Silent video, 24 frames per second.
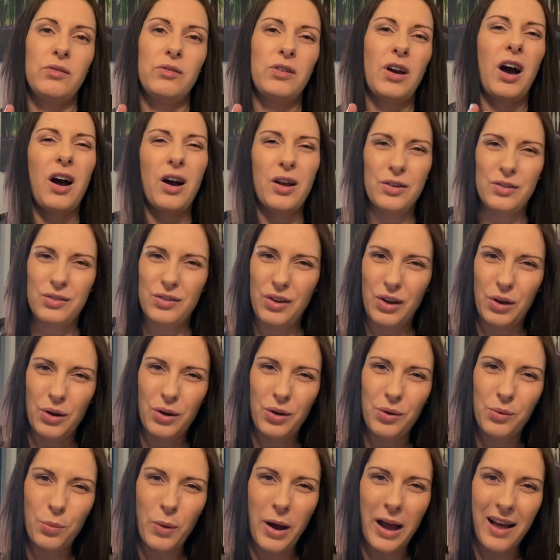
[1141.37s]
can't
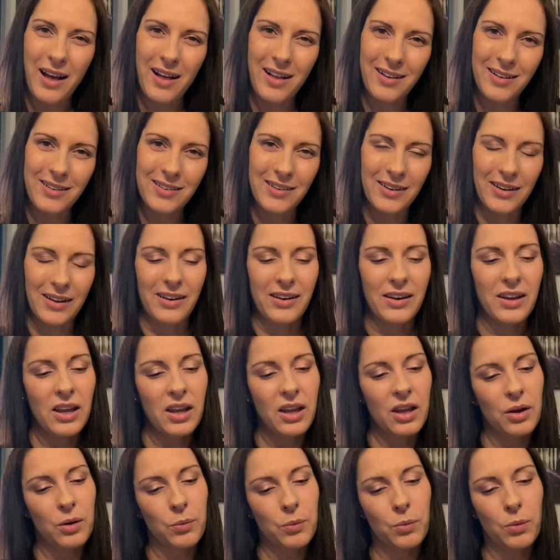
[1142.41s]
do well and
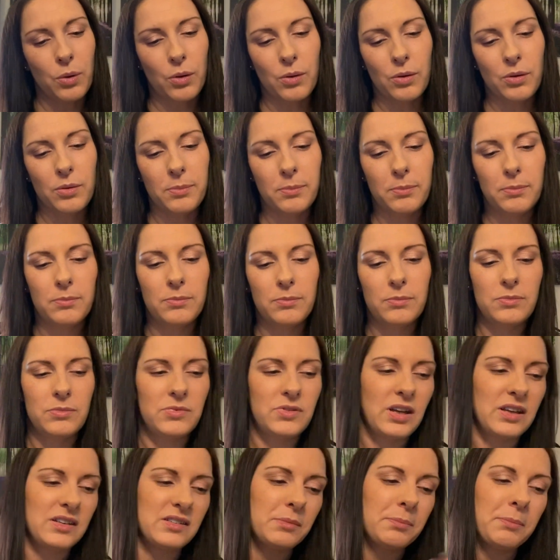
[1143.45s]
what
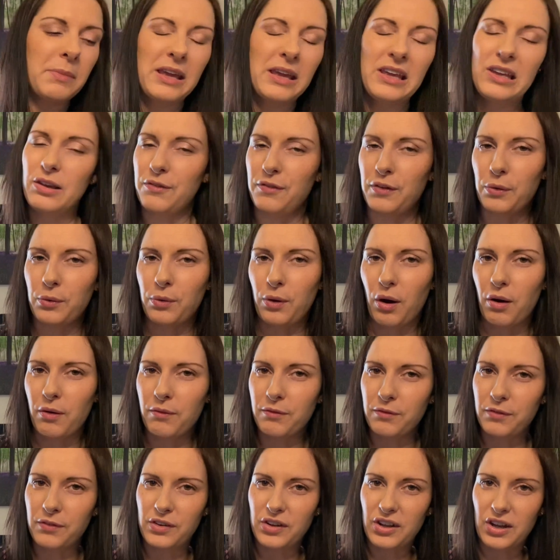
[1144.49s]
doesn't make you feel
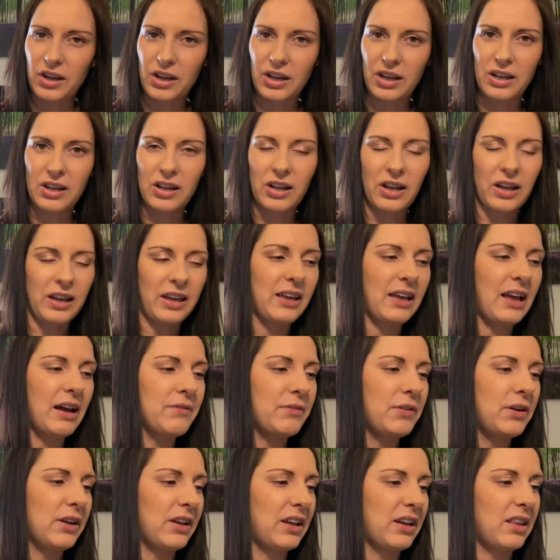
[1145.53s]
confident, like have
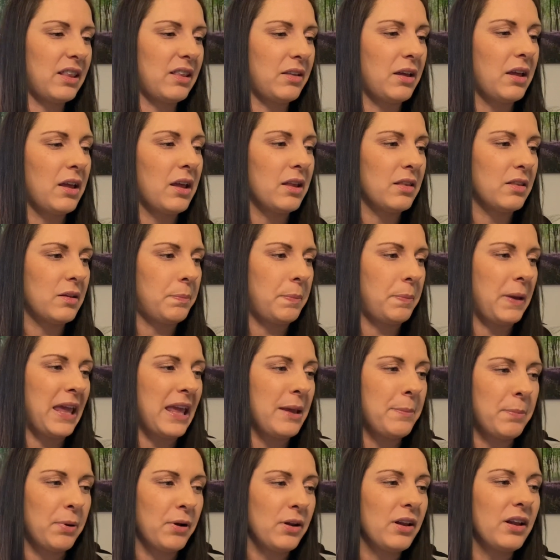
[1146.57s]
a look at the
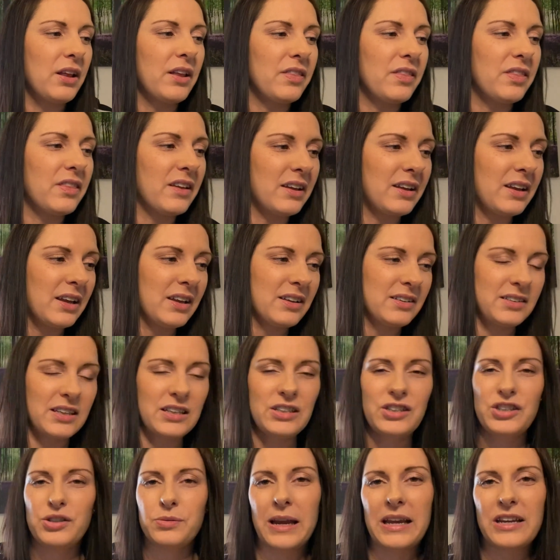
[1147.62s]
people and the
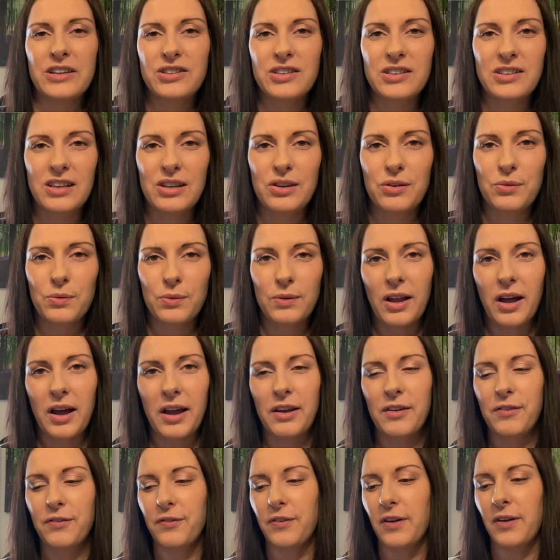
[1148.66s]
situations in your
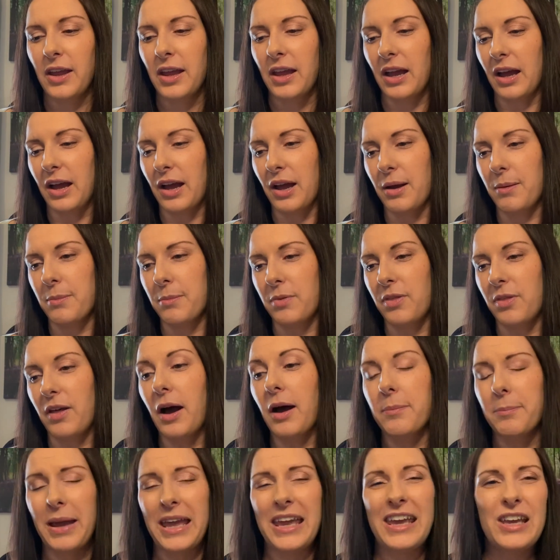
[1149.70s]
life that
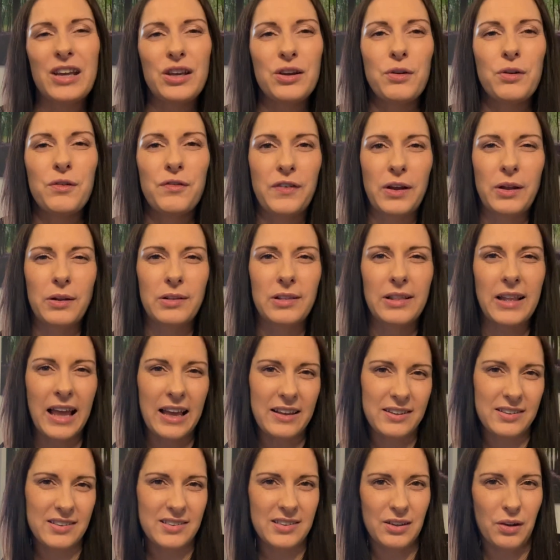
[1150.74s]
are making you feel
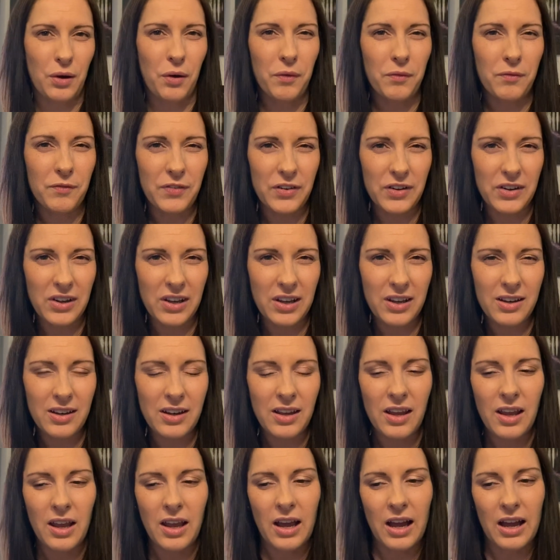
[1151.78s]
less
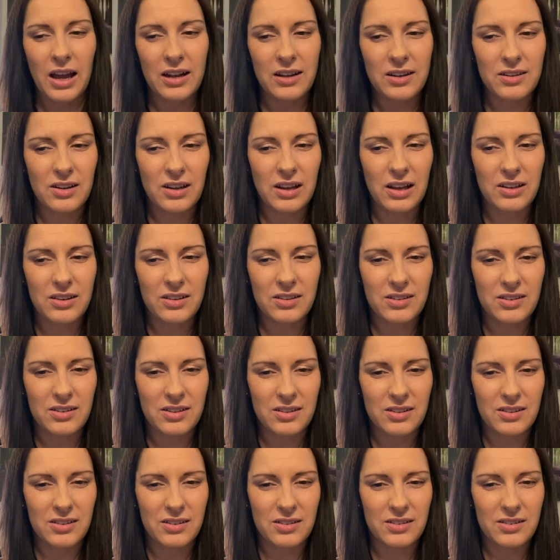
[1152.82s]
confident, and
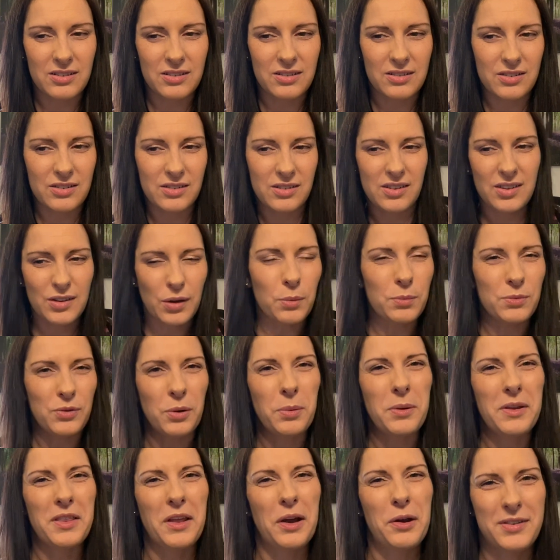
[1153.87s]
stop
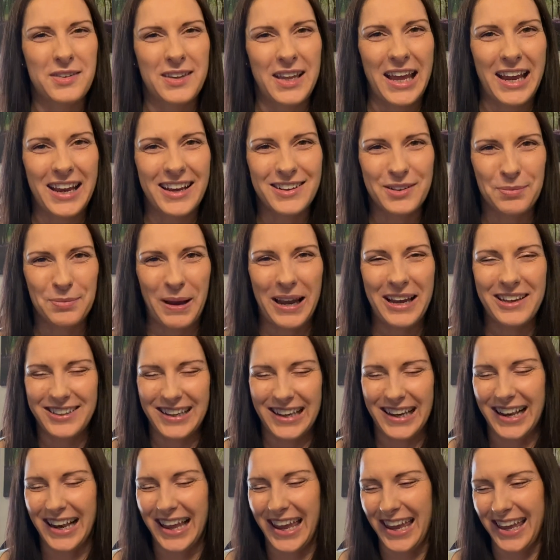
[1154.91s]
doing those things,
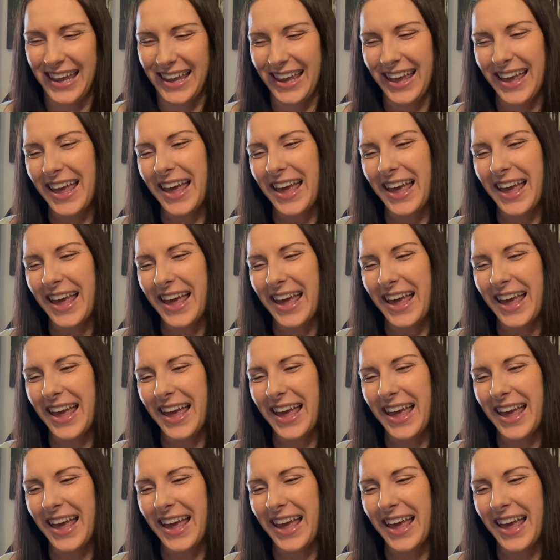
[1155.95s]
basically.